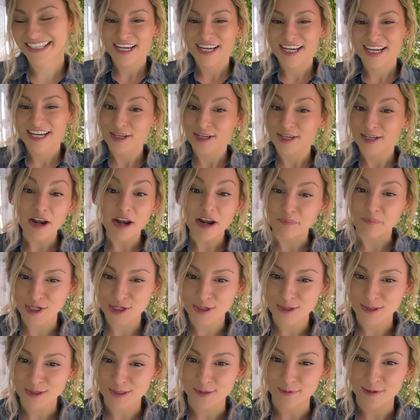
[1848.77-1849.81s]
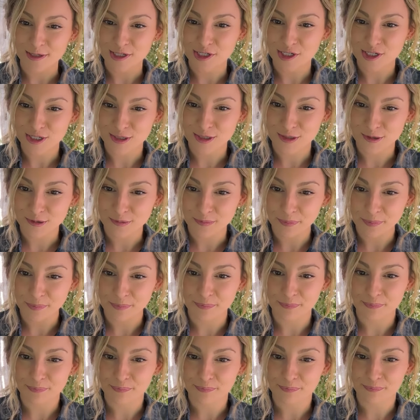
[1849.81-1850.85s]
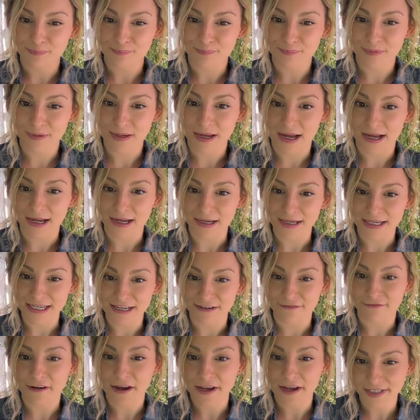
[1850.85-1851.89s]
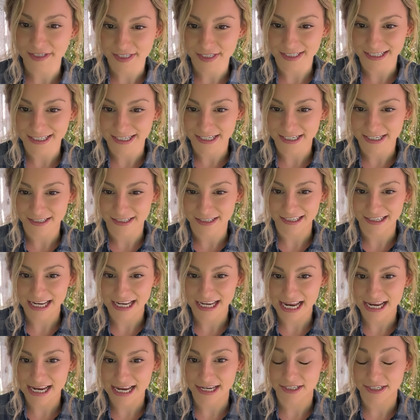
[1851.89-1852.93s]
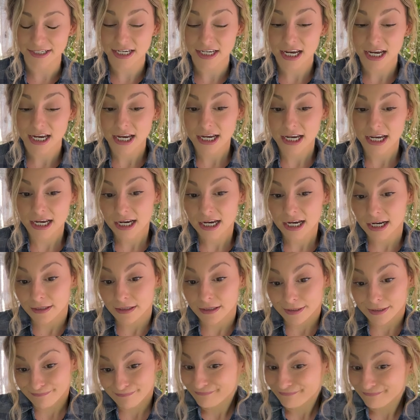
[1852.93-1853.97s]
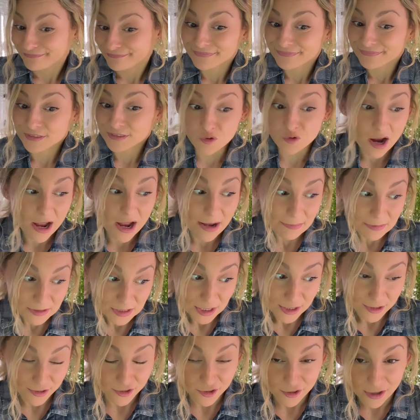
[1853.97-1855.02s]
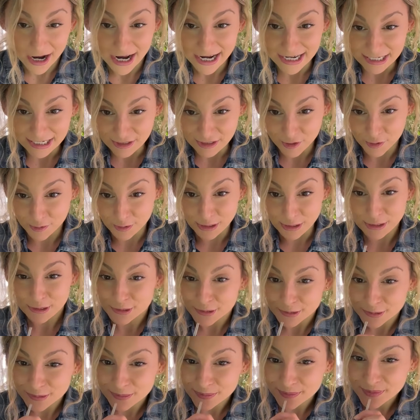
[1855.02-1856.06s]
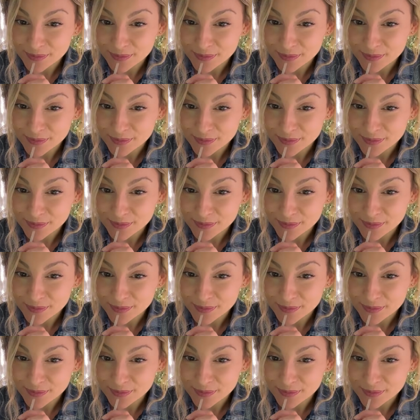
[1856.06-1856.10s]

you got to choose what you invest in, and those drops are tried and true.